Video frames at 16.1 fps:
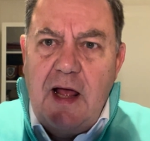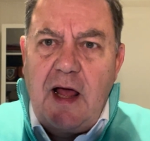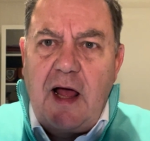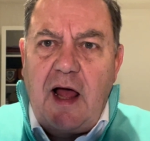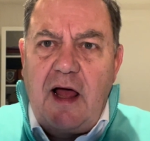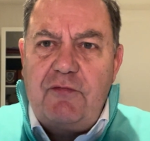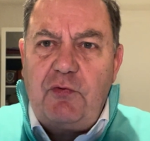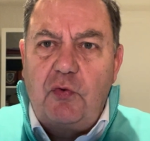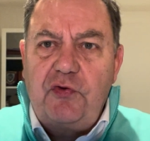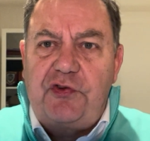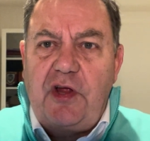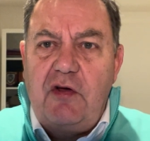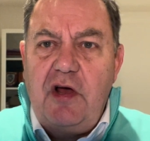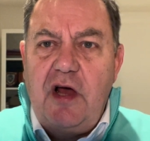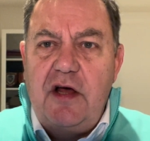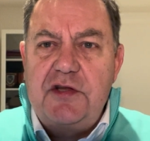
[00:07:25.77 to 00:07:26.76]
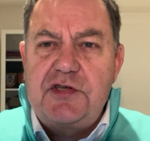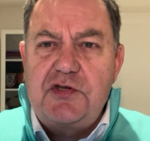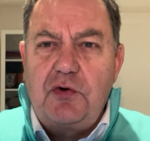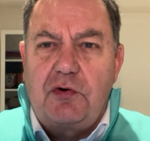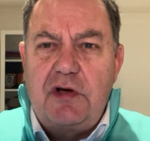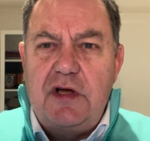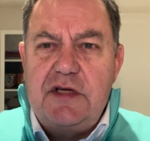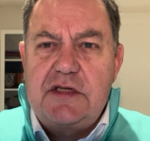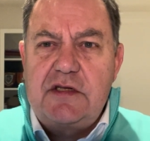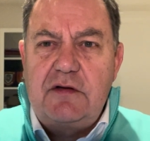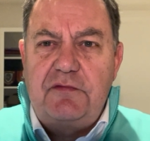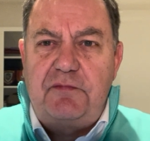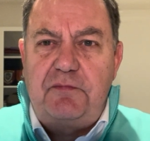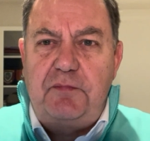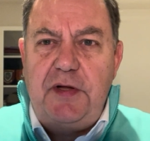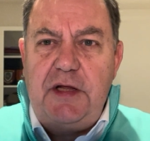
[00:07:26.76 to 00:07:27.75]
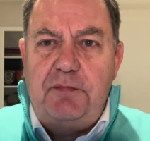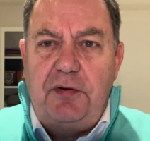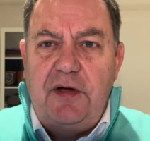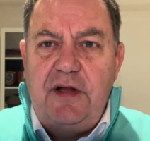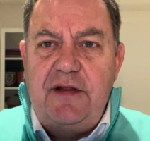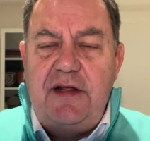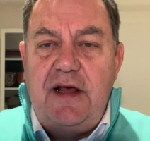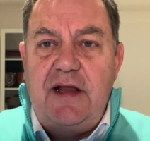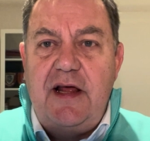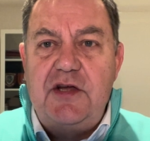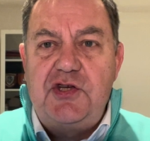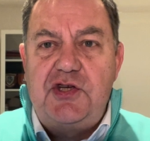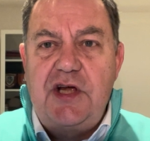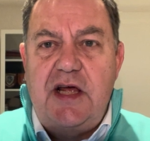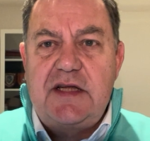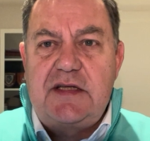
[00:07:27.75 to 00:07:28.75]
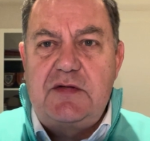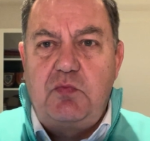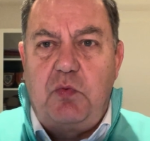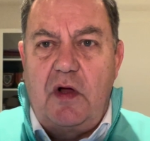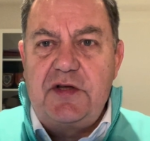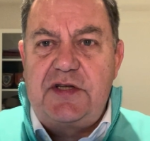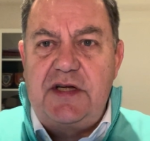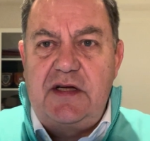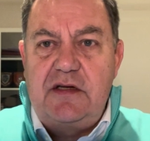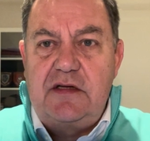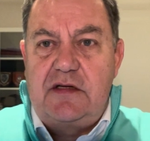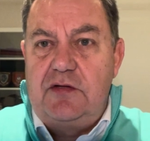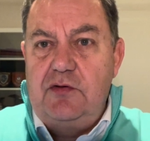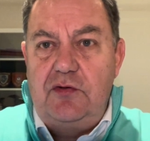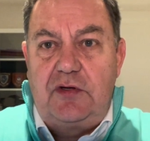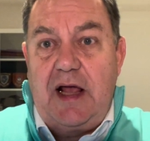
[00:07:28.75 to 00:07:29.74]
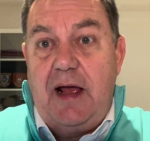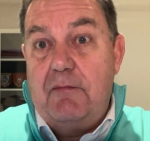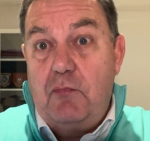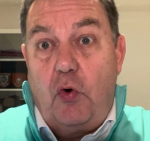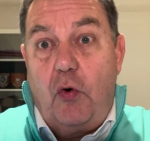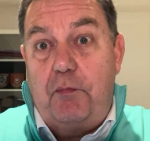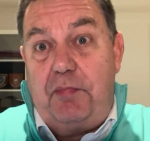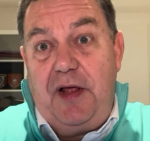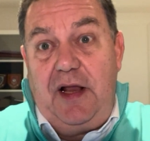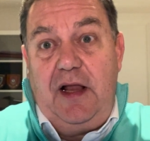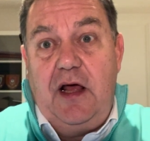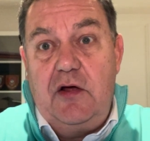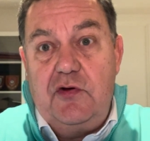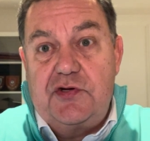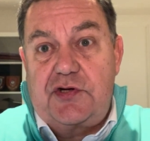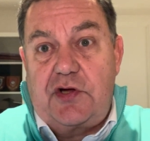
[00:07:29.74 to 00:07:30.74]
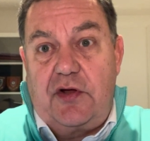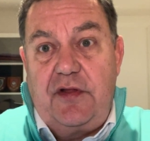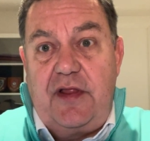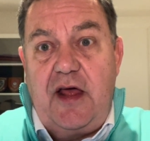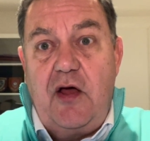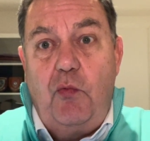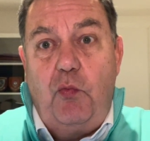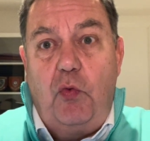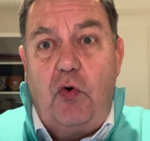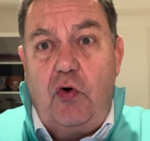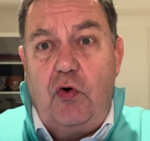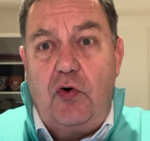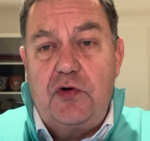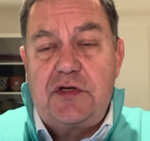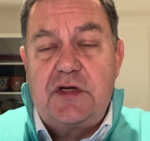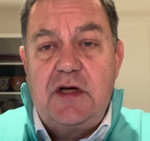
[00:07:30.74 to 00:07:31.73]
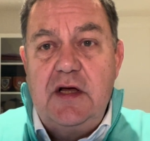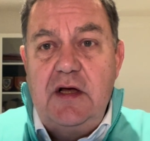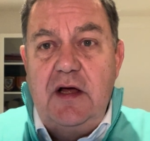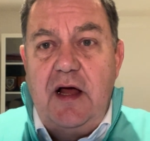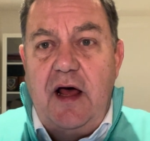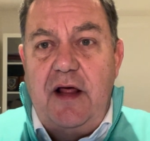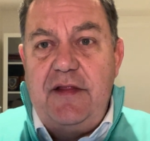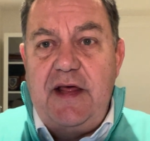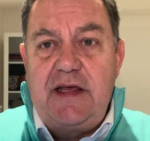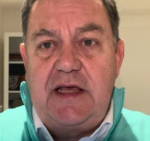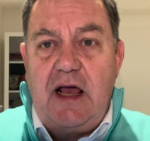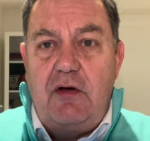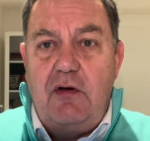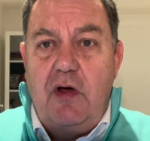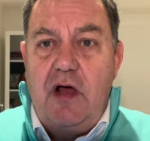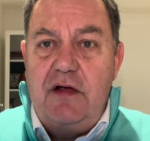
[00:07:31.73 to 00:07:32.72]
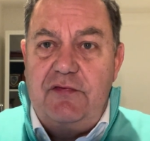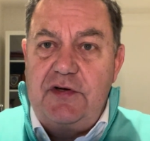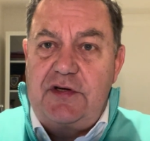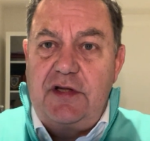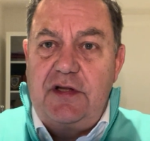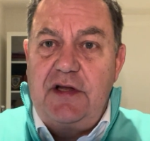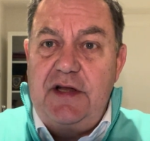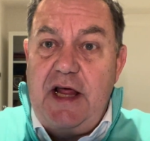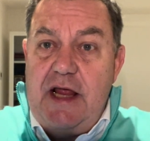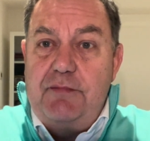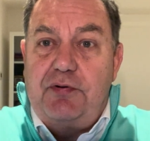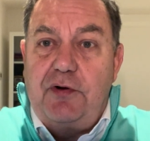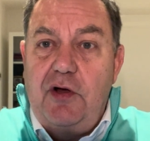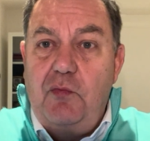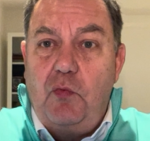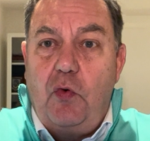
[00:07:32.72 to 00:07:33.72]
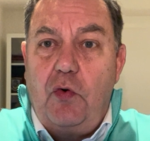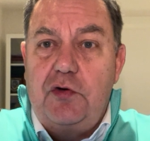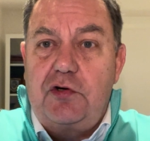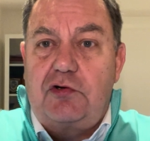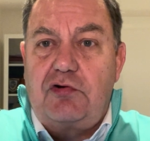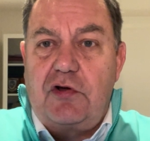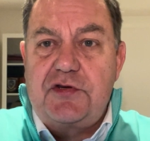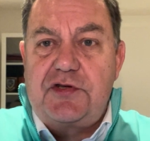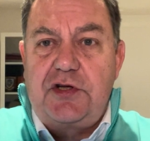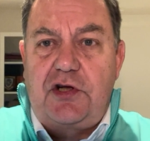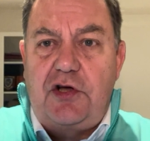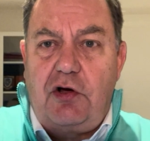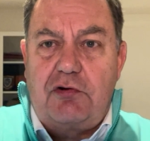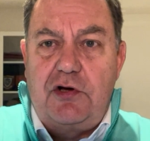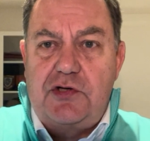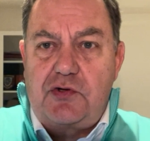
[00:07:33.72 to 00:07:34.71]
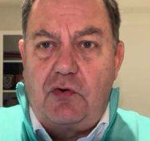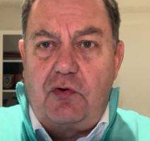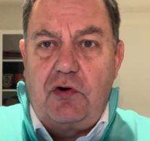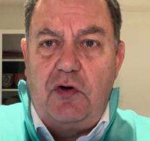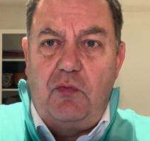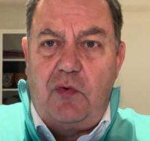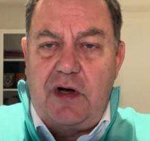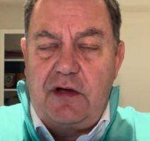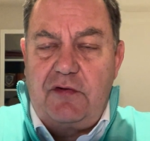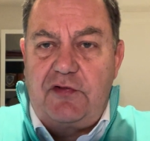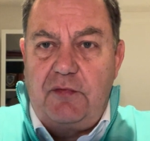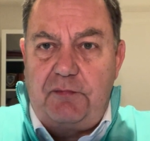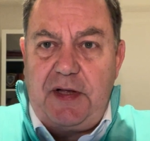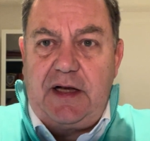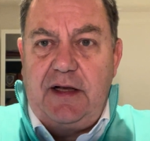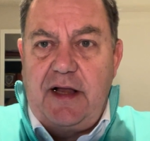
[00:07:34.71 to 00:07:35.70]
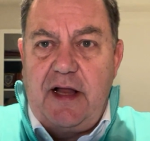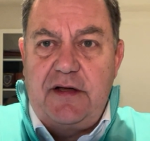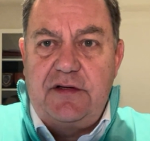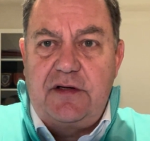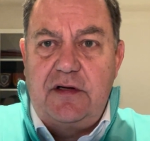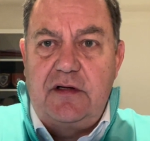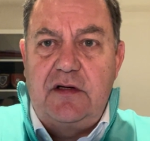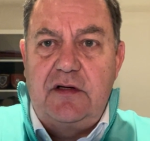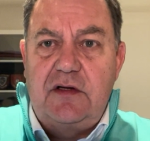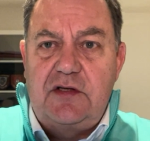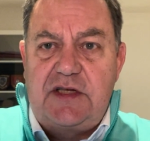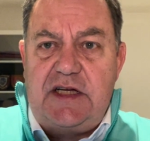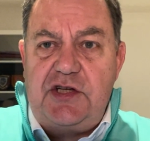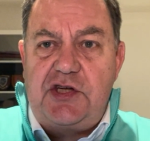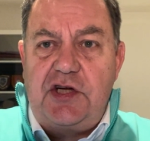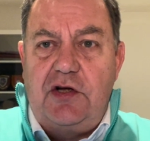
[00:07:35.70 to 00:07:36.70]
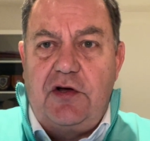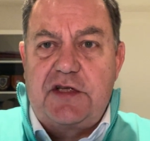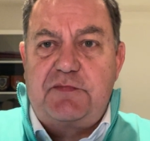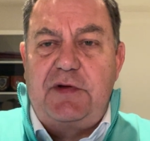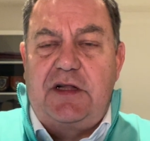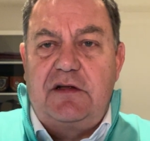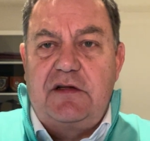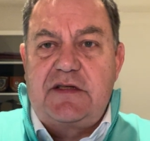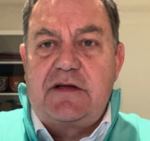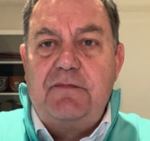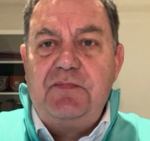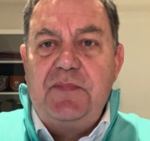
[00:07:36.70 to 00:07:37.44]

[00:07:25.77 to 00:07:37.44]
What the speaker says: I've also heard stories of people in the NHS wanting to get more pillows on their ward, and they go over to the neighbouring ward across the corridor at one of the big London teaching hospitals,